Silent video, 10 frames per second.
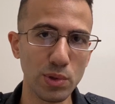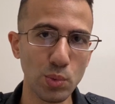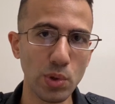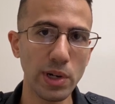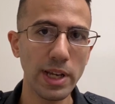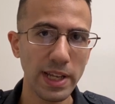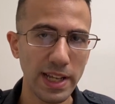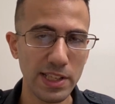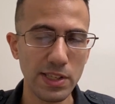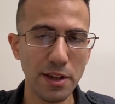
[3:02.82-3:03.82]
World War.
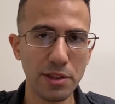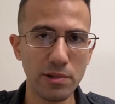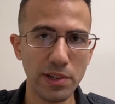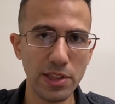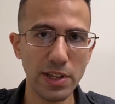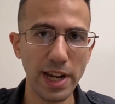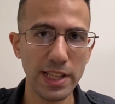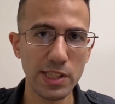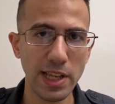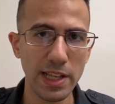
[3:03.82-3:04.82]
In South Korea, the
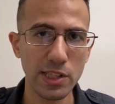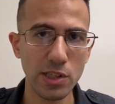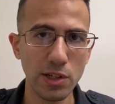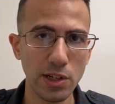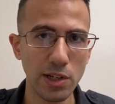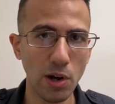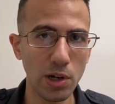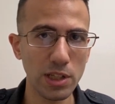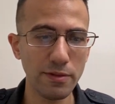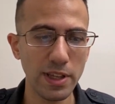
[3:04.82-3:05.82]
United States took
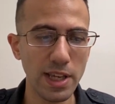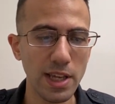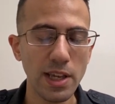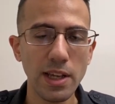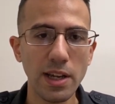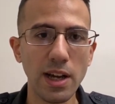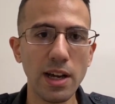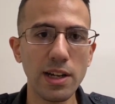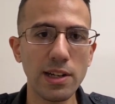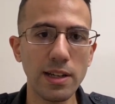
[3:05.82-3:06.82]
all of the
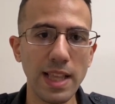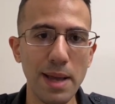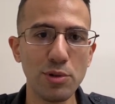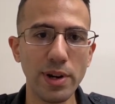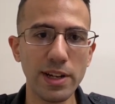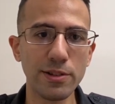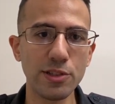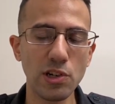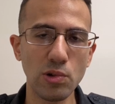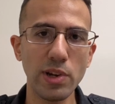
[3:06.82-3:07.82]

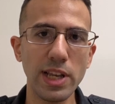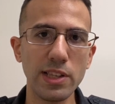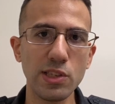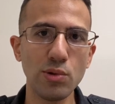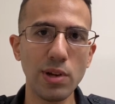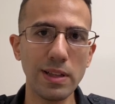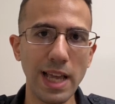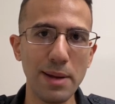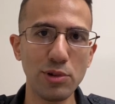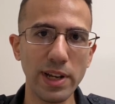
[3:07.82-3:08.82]
collaborators, Koreans who
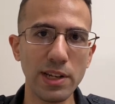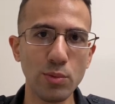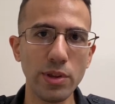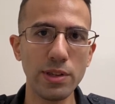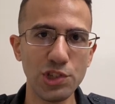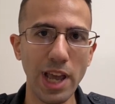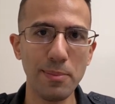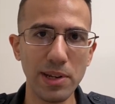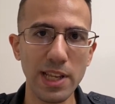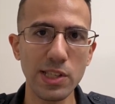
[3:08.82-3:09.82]
collaborated with the
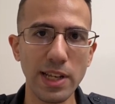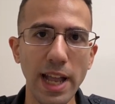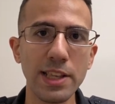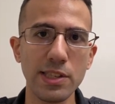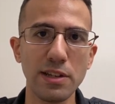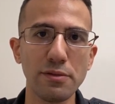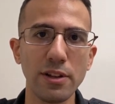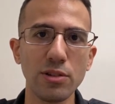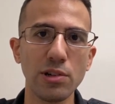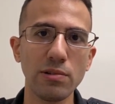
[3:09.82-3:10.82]
Japanese against their
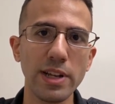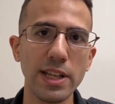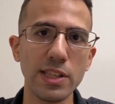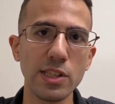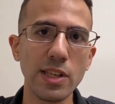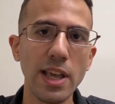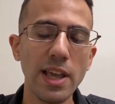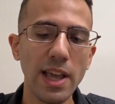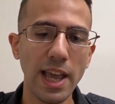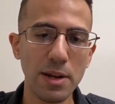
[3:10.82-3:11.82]
fellow Koreans,
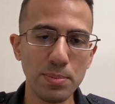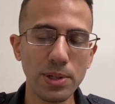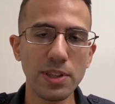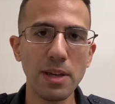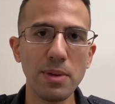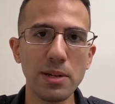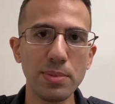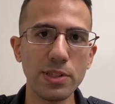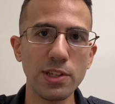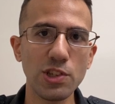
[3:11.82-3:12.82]
and put them in
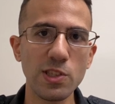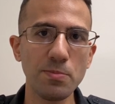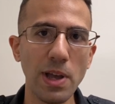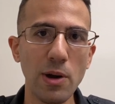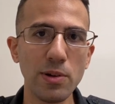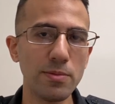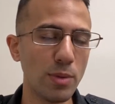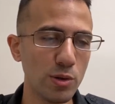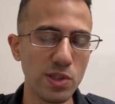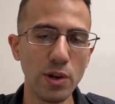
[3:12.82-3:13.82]
positions of power,
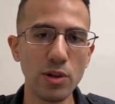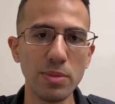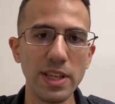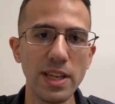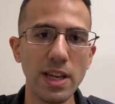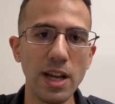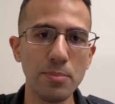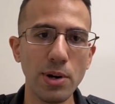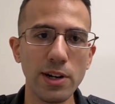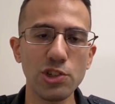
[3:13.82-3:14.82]
most notably
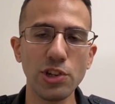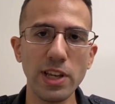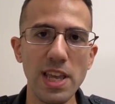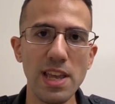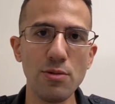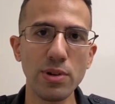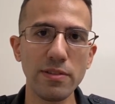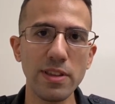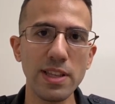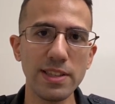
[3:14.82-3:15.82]
Park Chung-hee, one
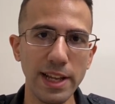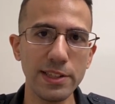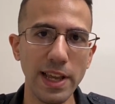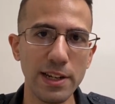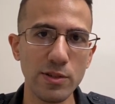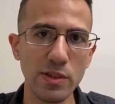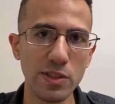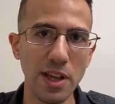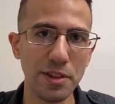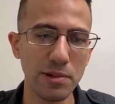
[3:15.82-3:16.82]
of the dictators of
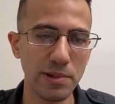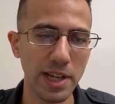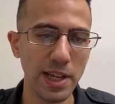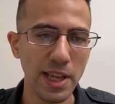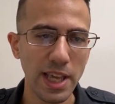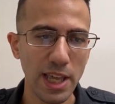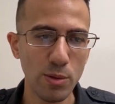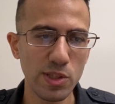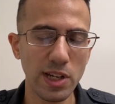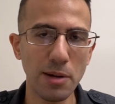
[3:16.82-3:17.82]
South Korea. He
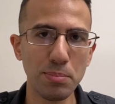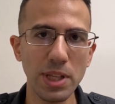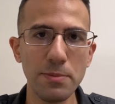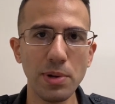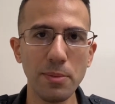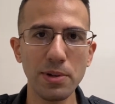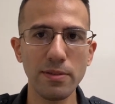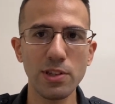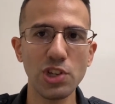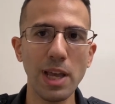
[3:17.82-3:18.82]
was a complete puppet
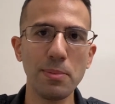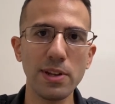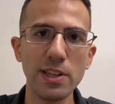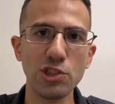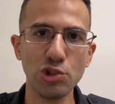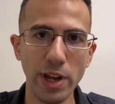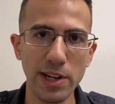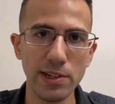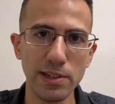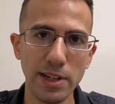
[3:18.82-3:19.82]
of the Japanese,
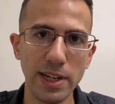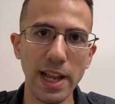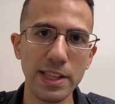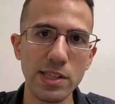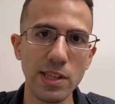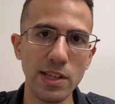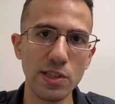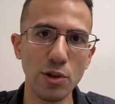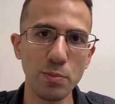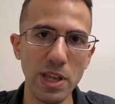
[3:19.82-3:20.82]
traitor against
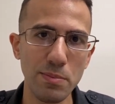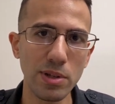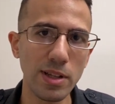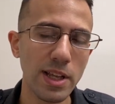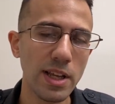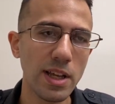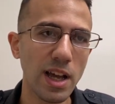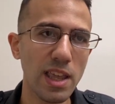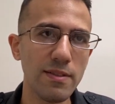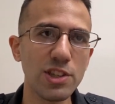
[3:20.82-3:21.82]
his own people,
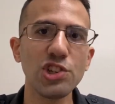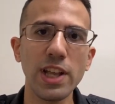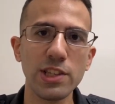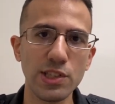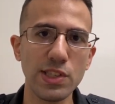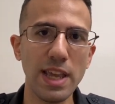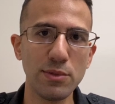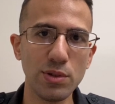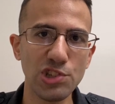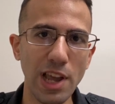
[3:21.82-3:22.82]
even changed his
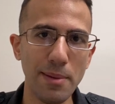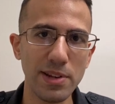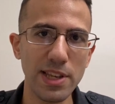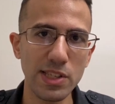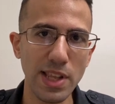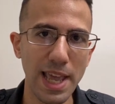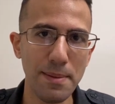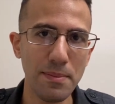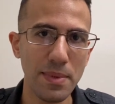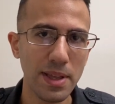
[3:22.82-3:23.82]
name to a Japanese
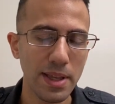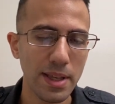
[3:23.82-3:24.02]
name,